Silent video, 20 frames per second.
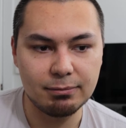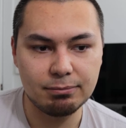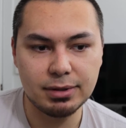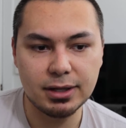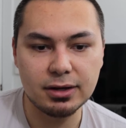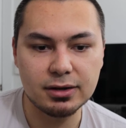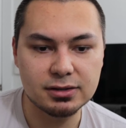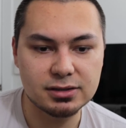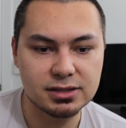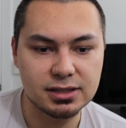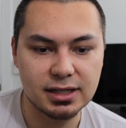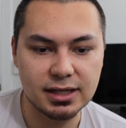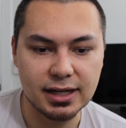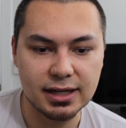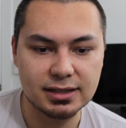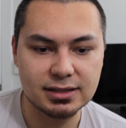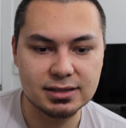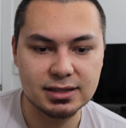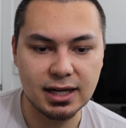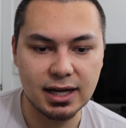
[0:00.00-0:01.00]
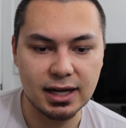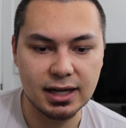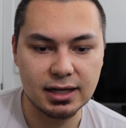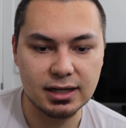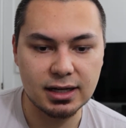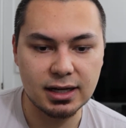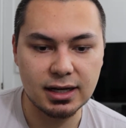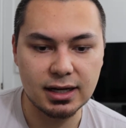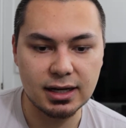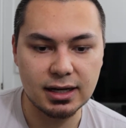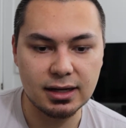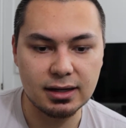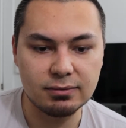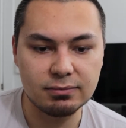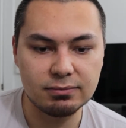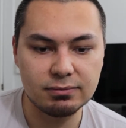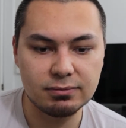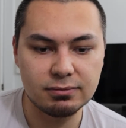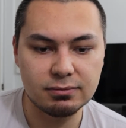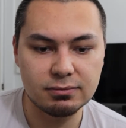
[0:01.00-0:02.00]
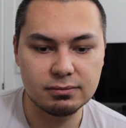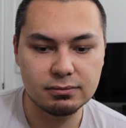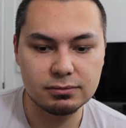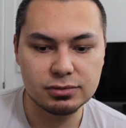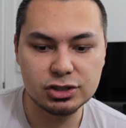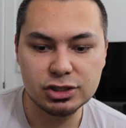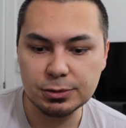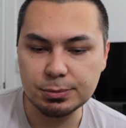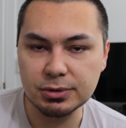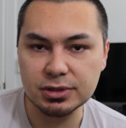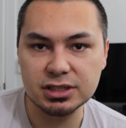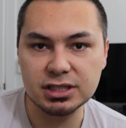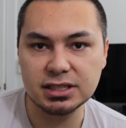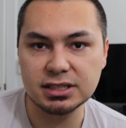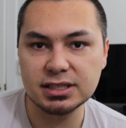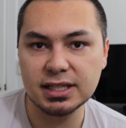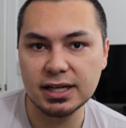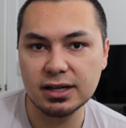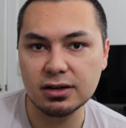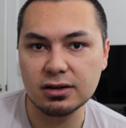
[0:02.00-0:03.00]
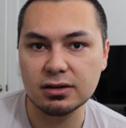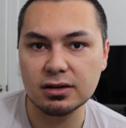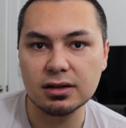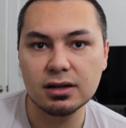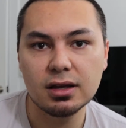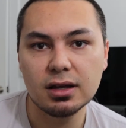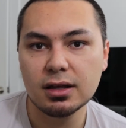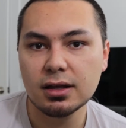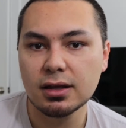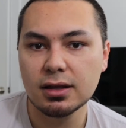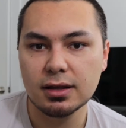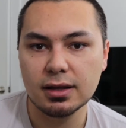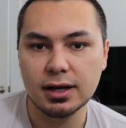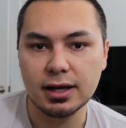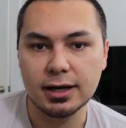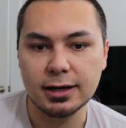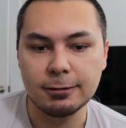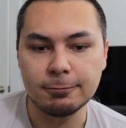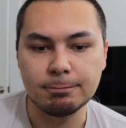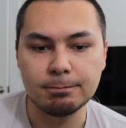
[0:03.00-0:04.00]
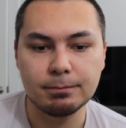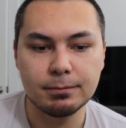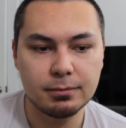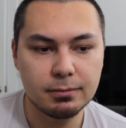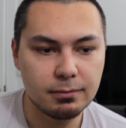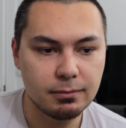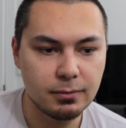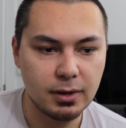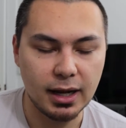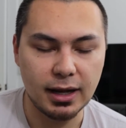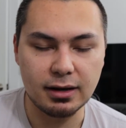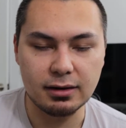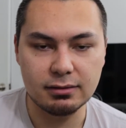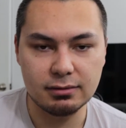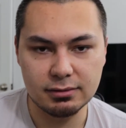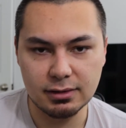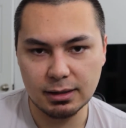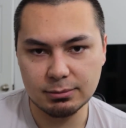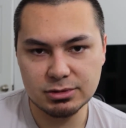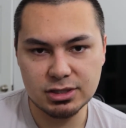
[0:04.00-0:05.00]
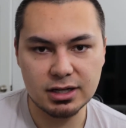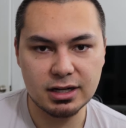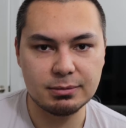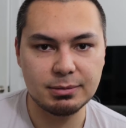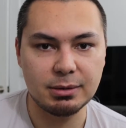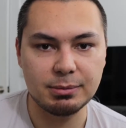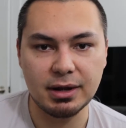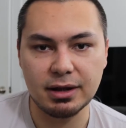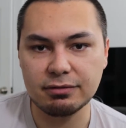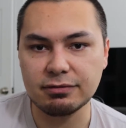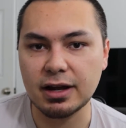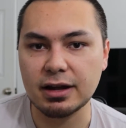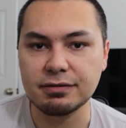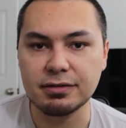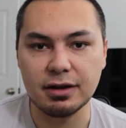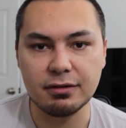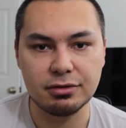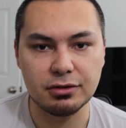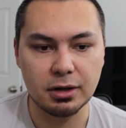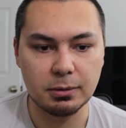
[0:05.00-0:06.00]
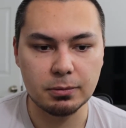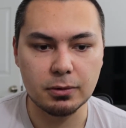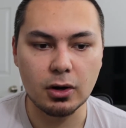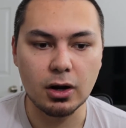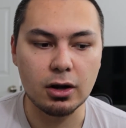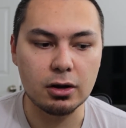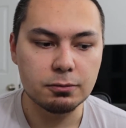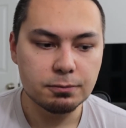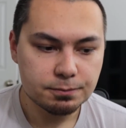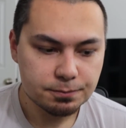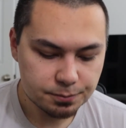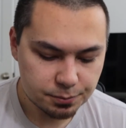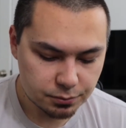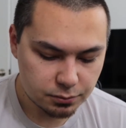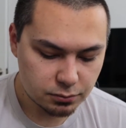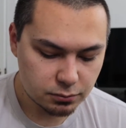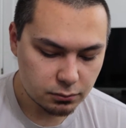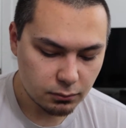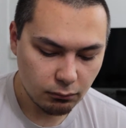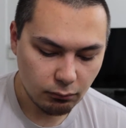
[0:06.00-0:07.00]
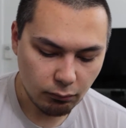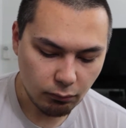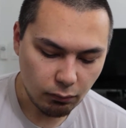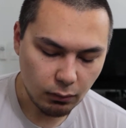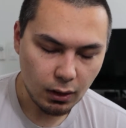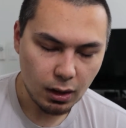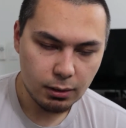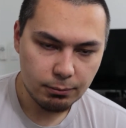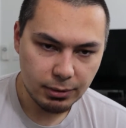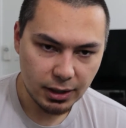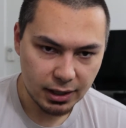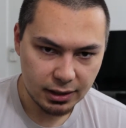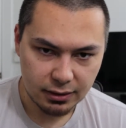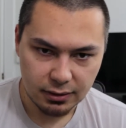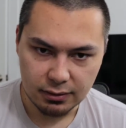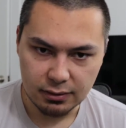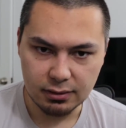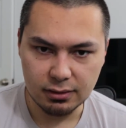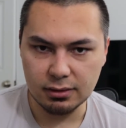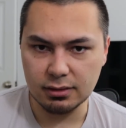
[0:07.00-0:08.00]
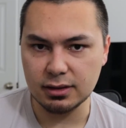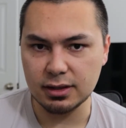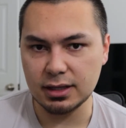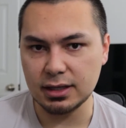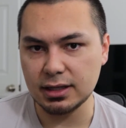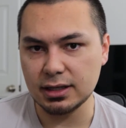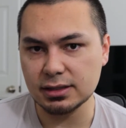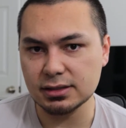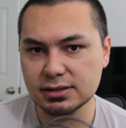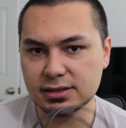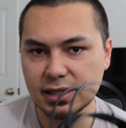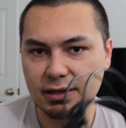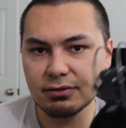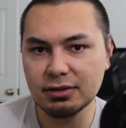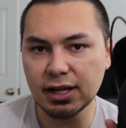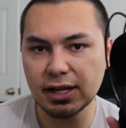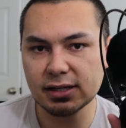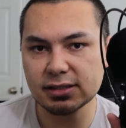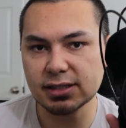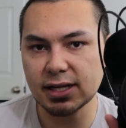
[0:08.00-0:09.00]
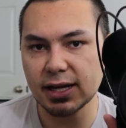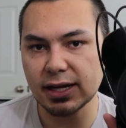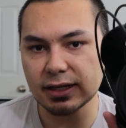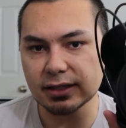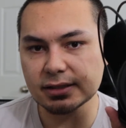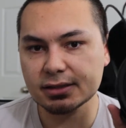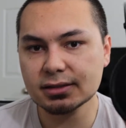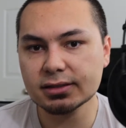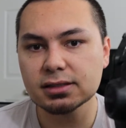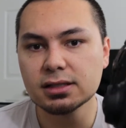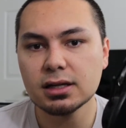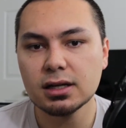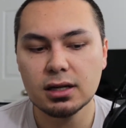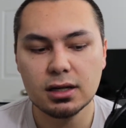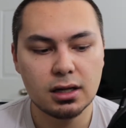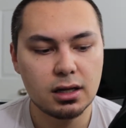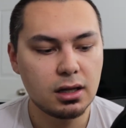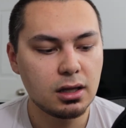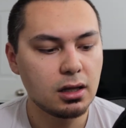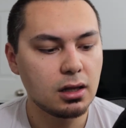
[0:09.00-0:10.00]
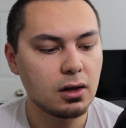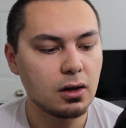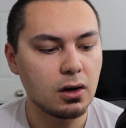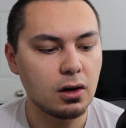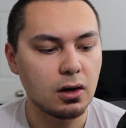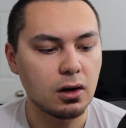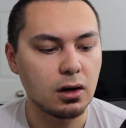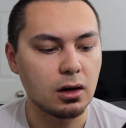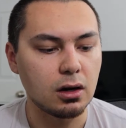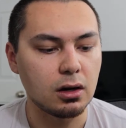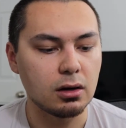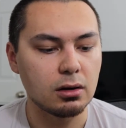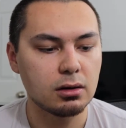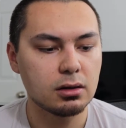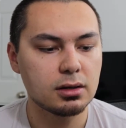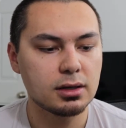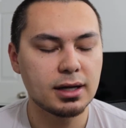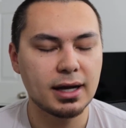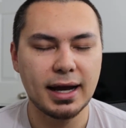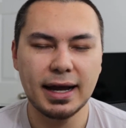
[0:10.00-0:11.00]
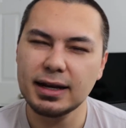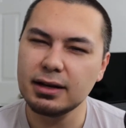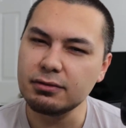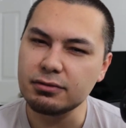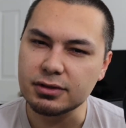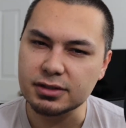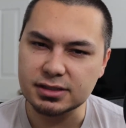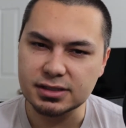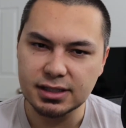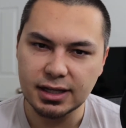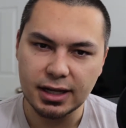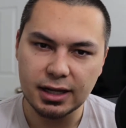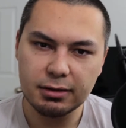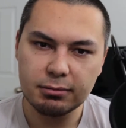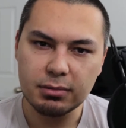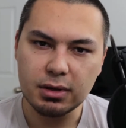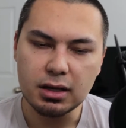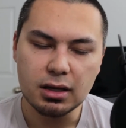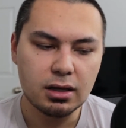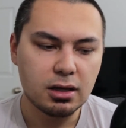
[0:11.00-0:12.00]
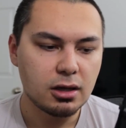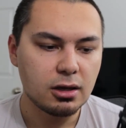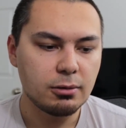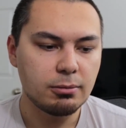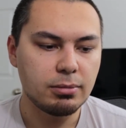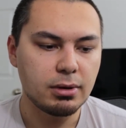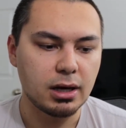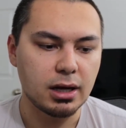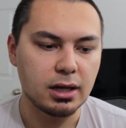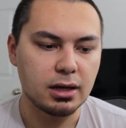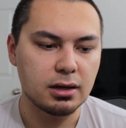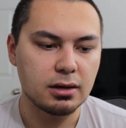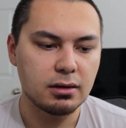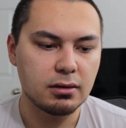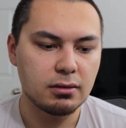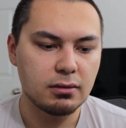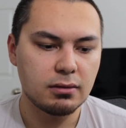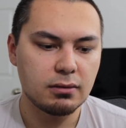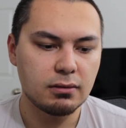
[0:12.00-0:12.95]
piercing, it's not super detailed, and I'm talking about my 553 Pro. But the 7XX are kind of the same, but